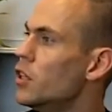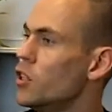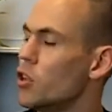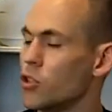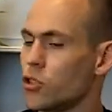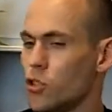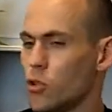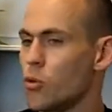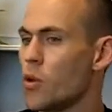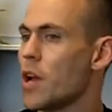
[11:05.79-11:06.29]
You
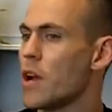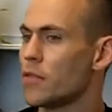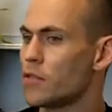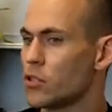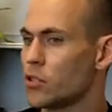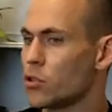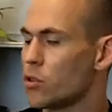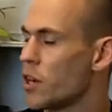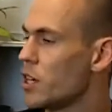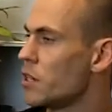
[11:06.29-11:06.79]
know, so you have
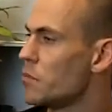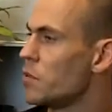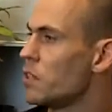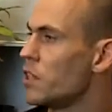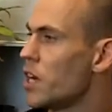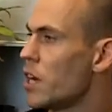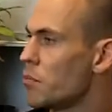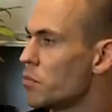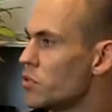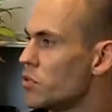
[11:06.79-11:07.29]
to train them
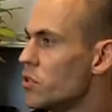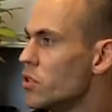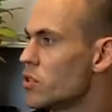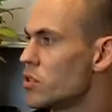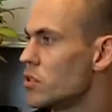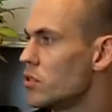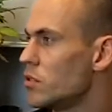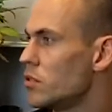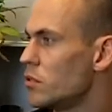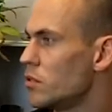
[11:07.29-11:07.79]
in that
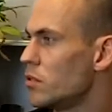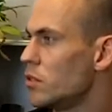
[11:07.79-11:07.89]
position.